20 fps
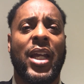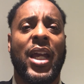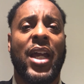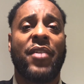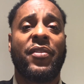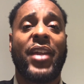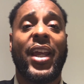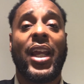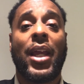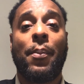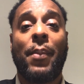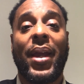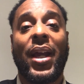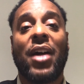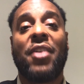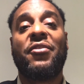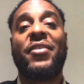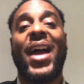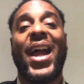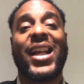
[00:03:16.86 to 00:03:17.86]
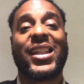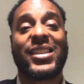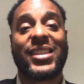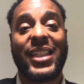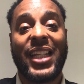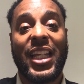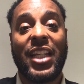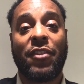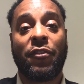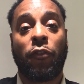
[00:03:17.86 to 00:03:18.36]
If they can make a
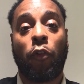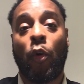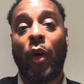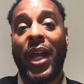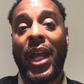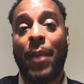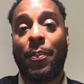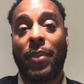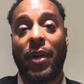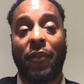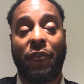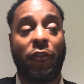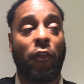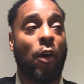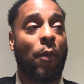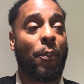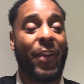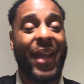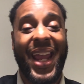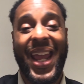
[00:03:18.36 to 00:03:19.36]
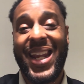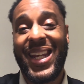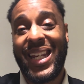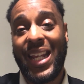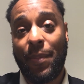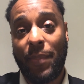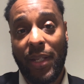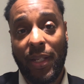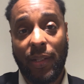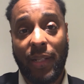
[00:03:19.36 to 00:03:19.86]
vaccine for a, for a
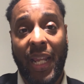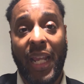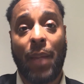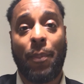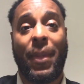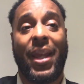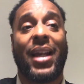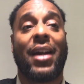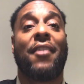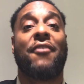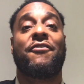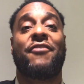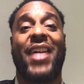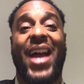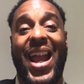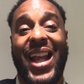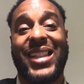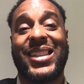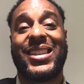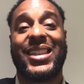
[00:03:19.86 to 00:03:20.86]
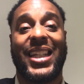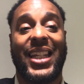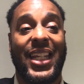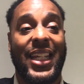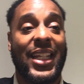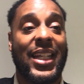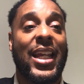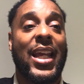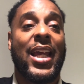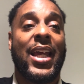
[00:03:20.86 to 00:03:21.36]
pandemic, they can make a
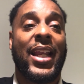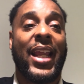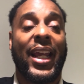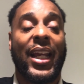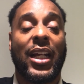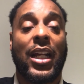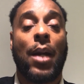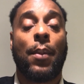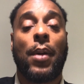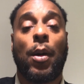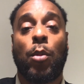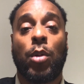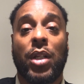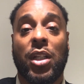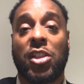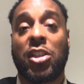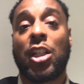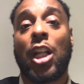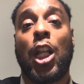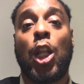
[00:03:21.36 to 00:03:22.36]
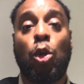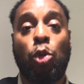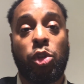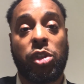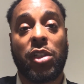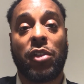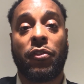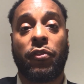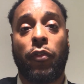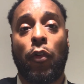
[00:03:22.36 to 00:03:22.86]
vaccine. They can come up with a
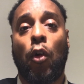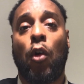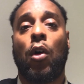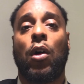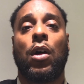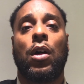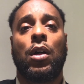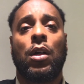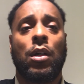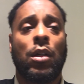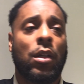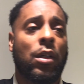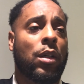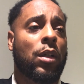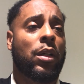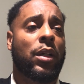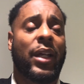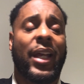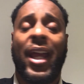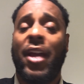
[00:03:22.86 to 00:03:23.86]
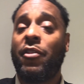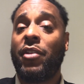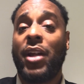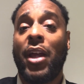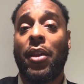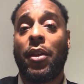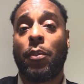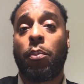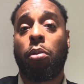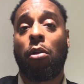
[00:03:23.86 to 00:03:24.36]
solution for every
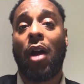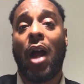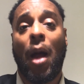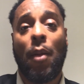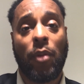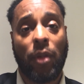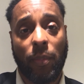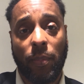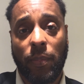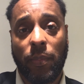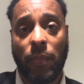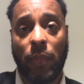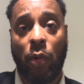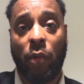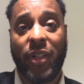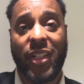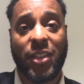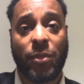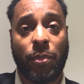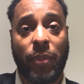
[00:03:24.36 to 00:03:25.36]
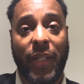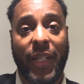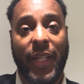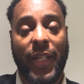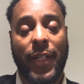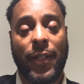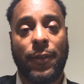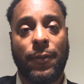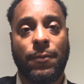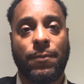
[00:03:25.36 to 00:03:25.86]
other problem on this
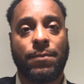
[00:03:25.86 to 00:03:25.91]
planet.